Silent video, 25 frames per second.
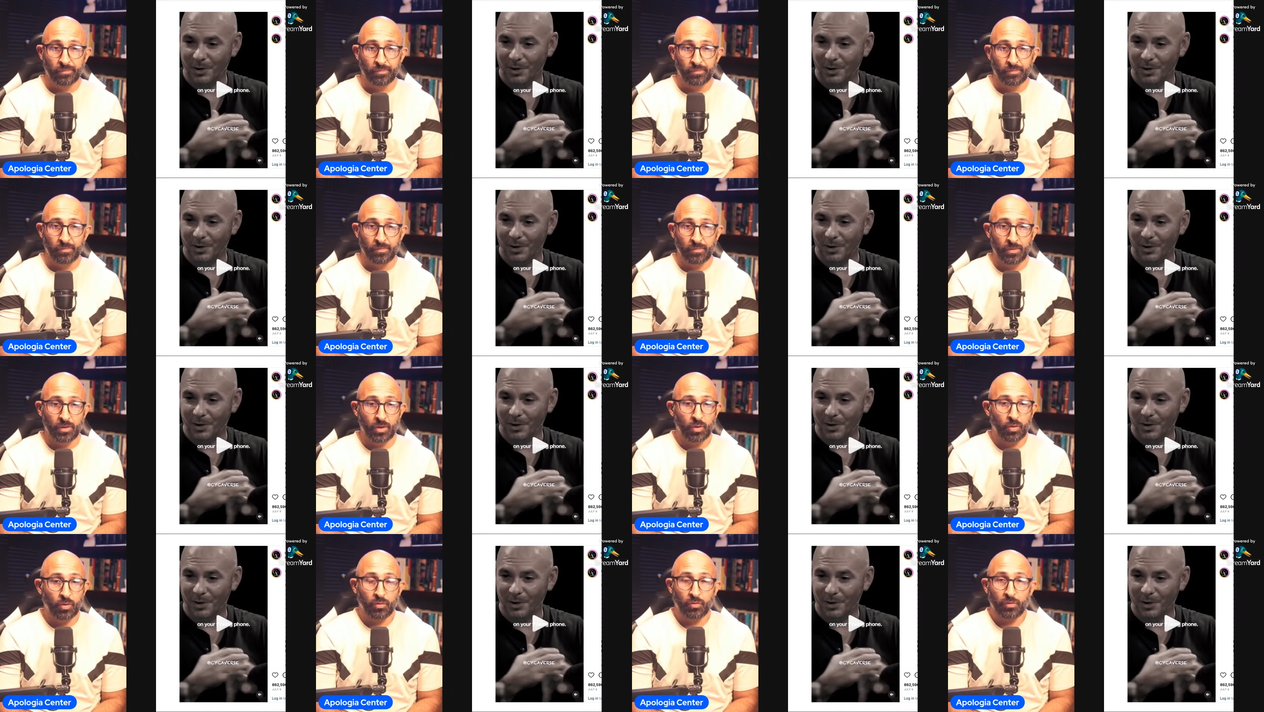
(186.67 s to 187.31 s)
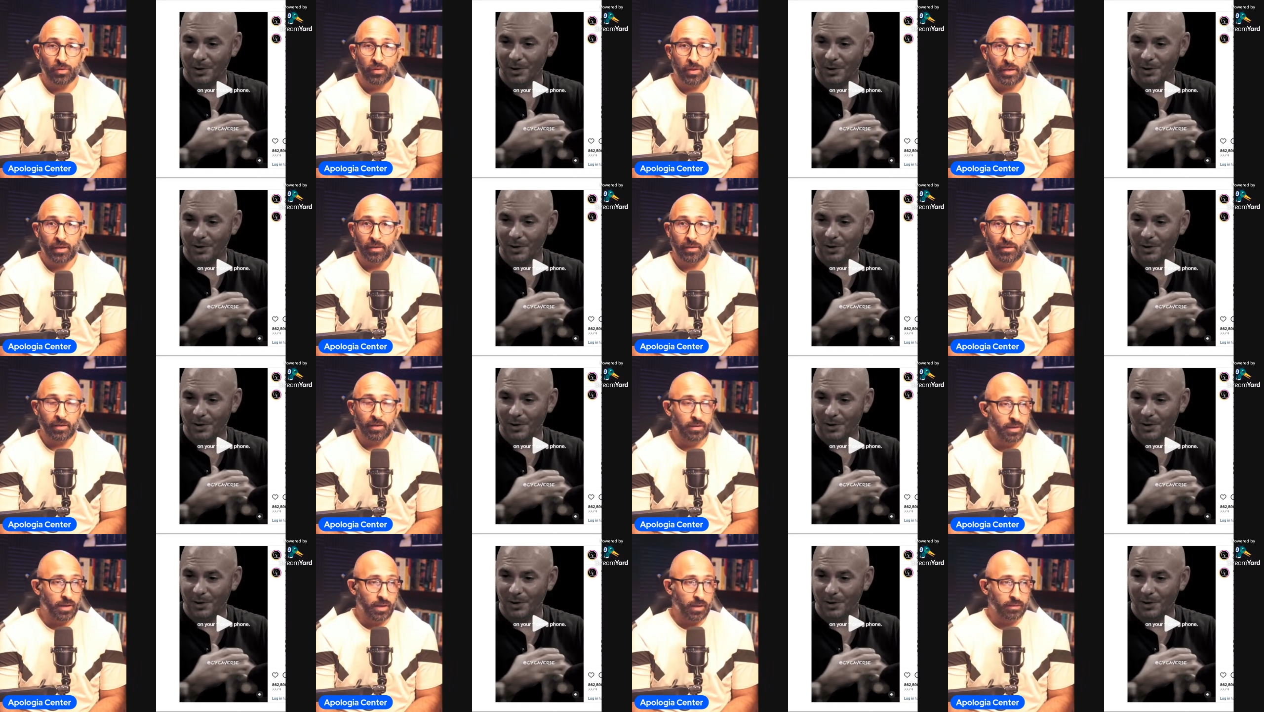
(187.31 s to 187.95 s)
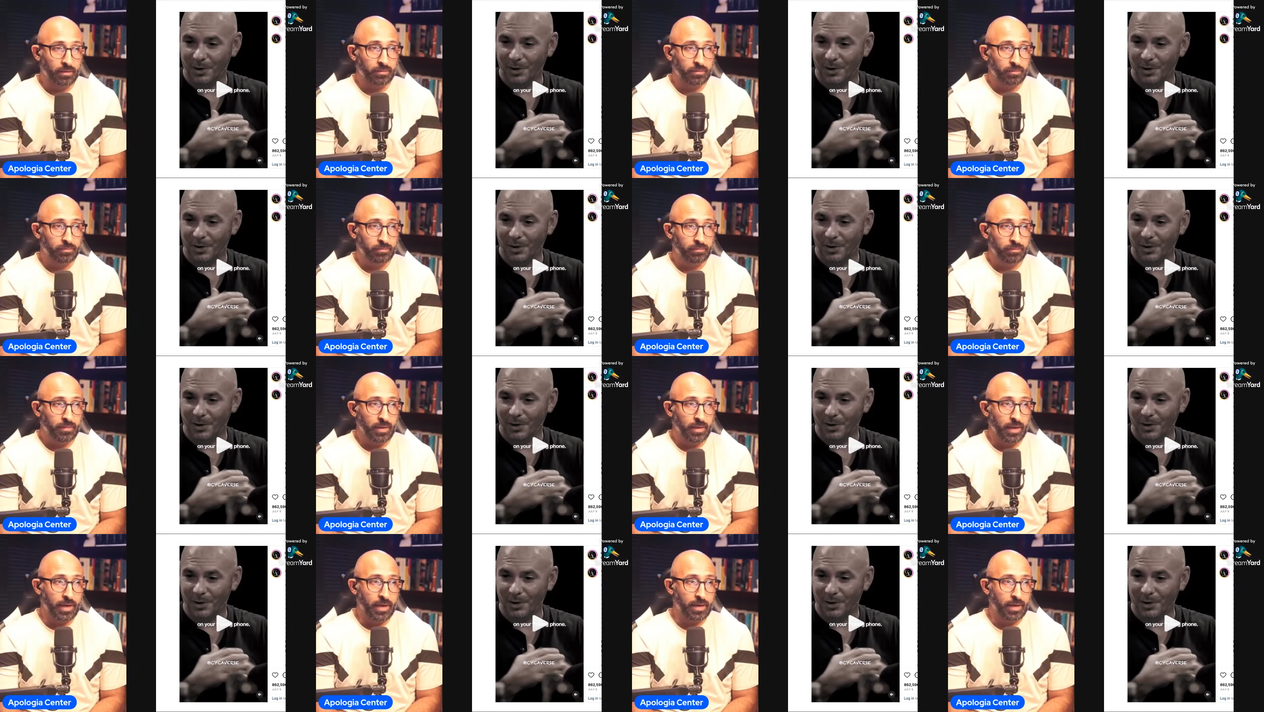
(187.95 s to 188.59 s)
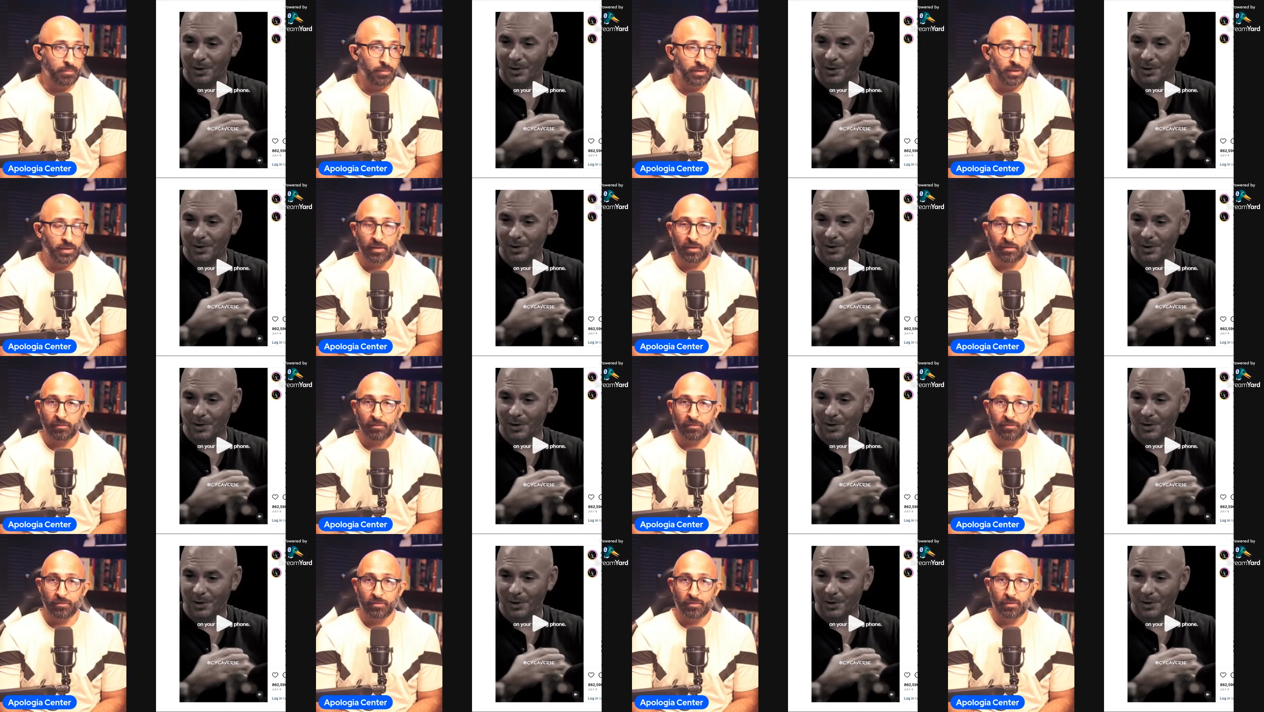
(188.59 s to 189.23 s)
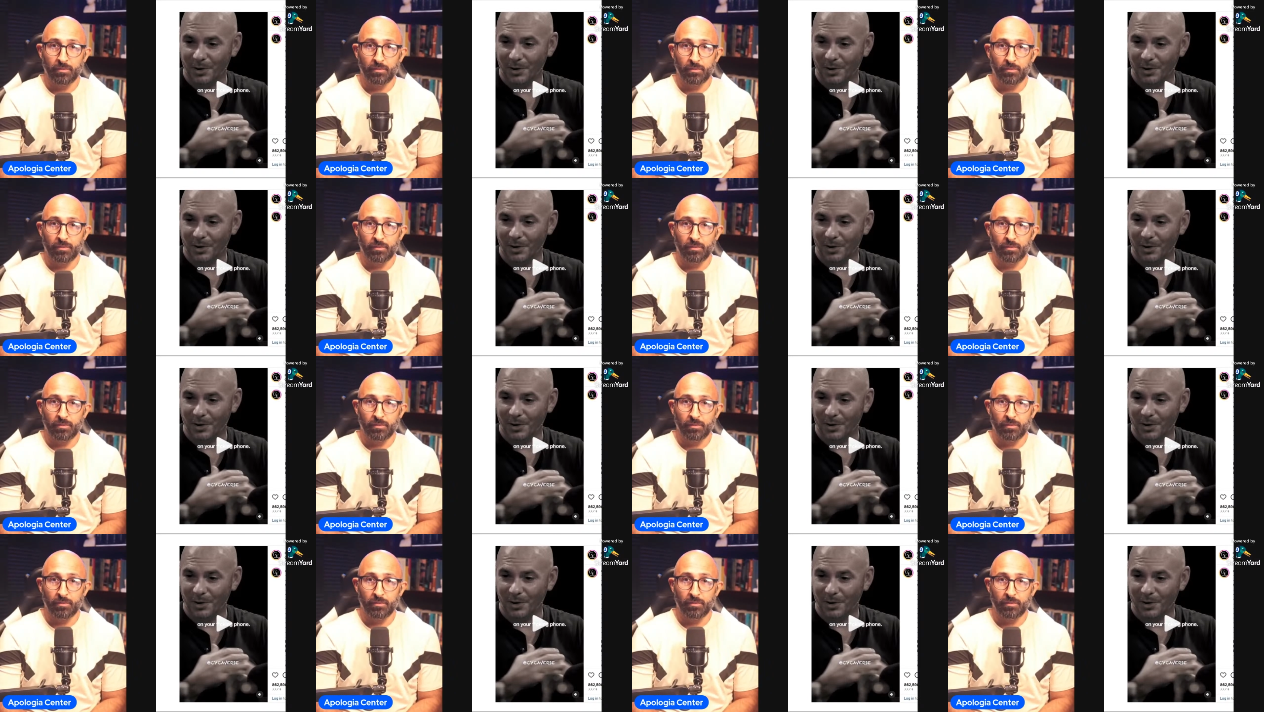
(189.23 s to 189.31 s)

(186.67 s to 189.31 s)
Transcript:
Speaker 1: No, they did not. Adam and Eve,